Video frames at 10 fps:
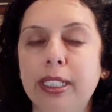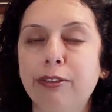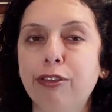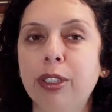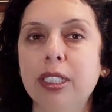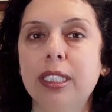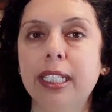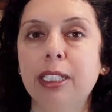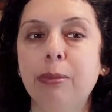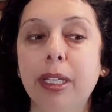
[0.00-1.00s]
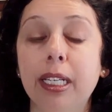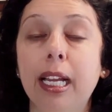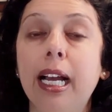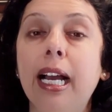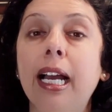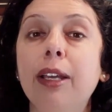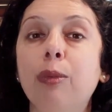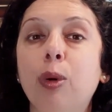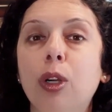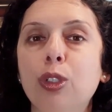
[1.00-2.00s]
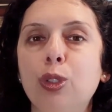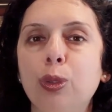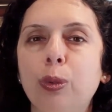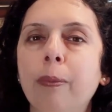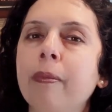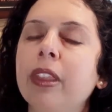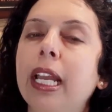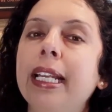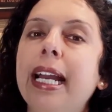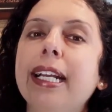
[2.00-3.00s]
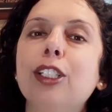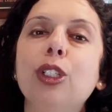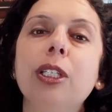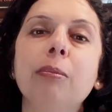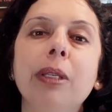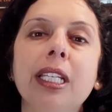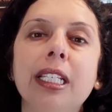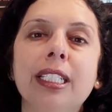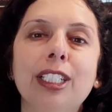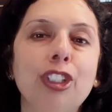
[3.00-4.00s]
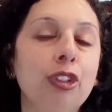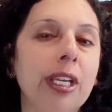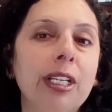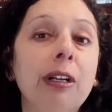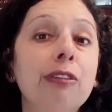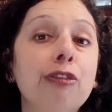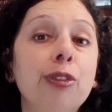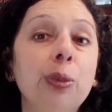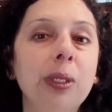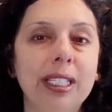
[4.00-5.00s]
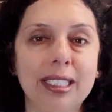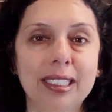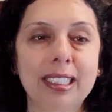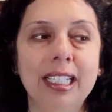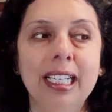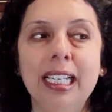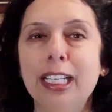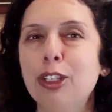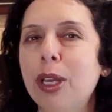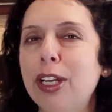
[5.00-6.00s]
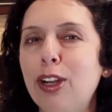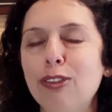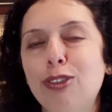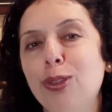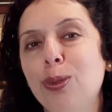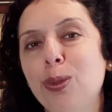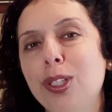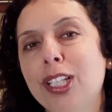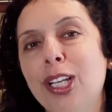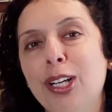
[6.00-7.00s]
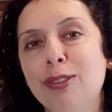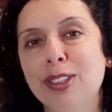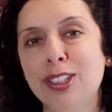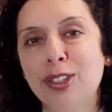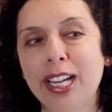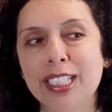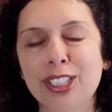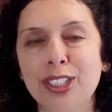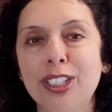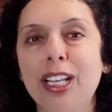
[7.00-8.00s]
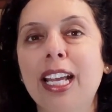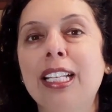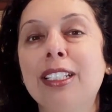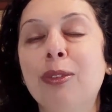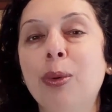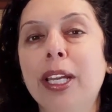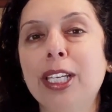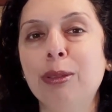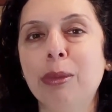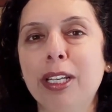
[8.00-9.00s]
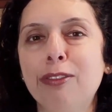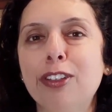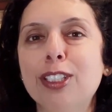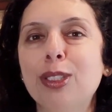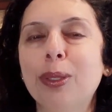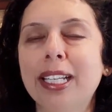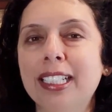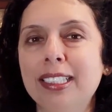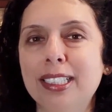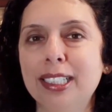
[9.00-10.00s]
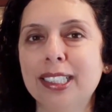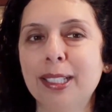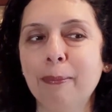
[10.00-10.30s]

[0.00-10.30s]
The first statement, I want to, and actually mean it. You cannot fool it. You cannot fool the law of attraction and the way you manifest your energies.